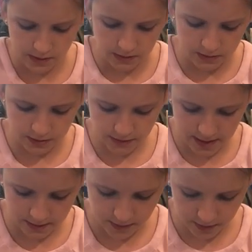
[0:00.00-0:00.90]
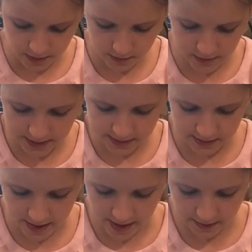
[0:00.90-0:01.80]
So you're going to mix
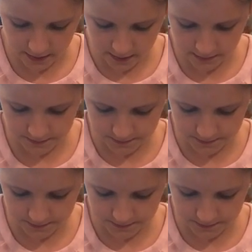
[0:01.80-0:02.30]
that in.